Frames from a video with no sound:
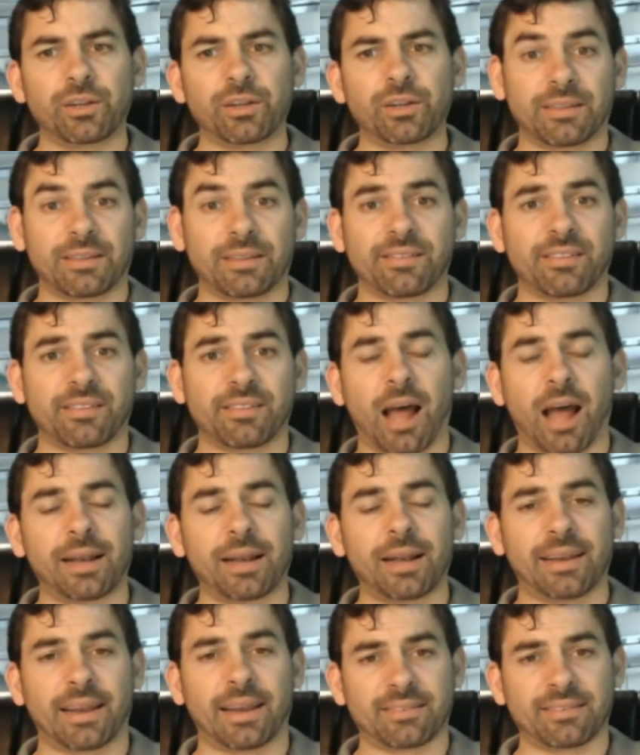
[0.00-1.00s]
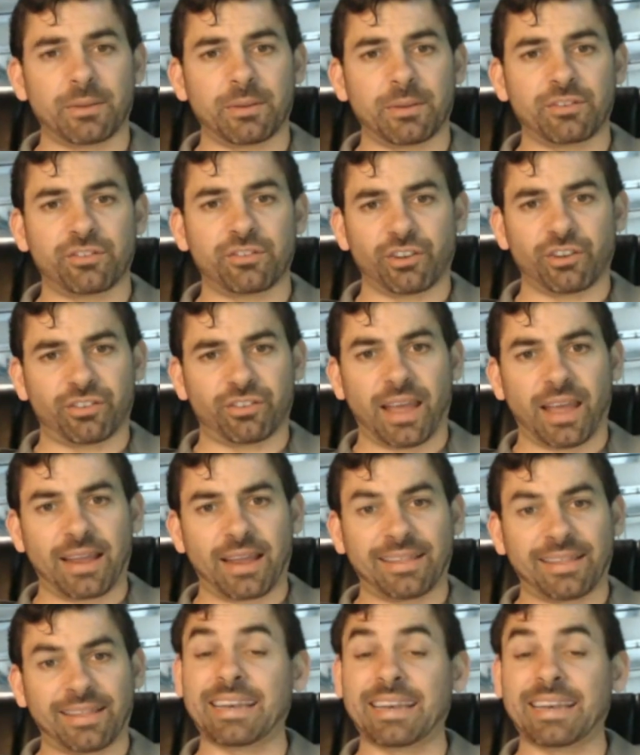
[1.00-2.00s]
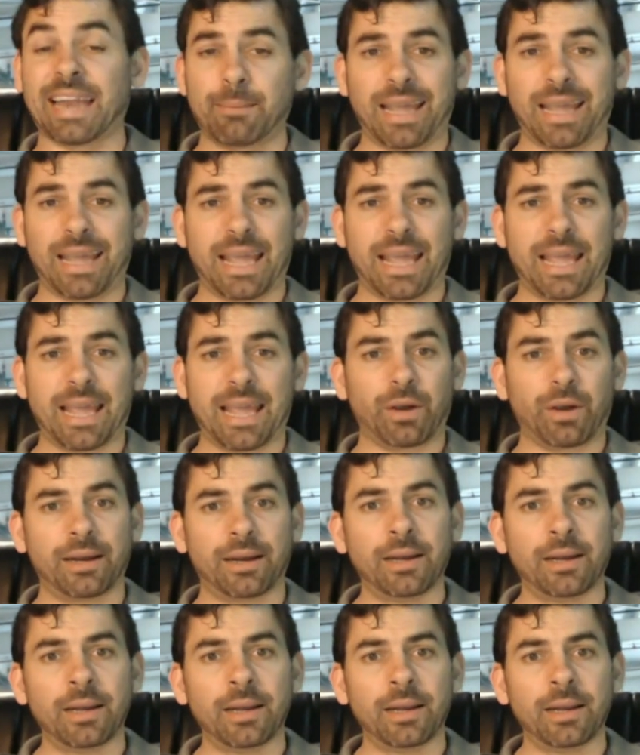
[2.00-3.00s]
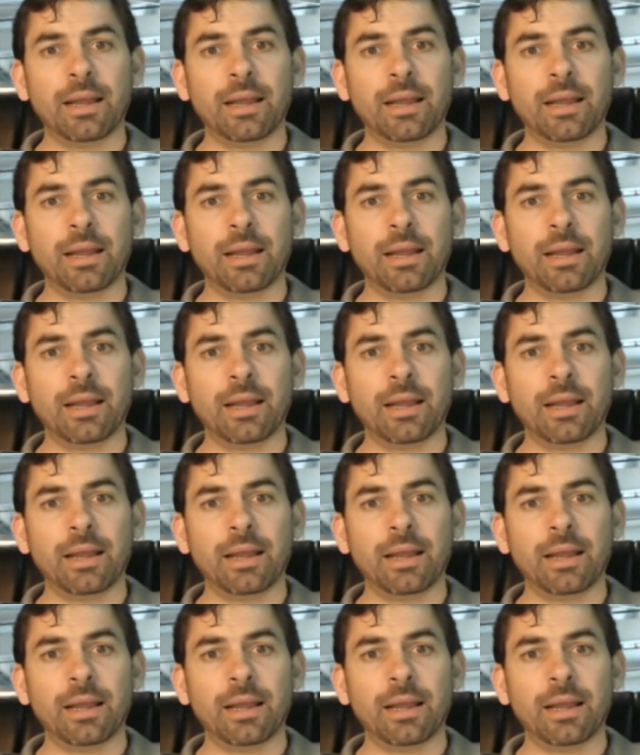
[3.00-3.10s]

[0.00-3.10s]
that's not a dance game is just like the name game, where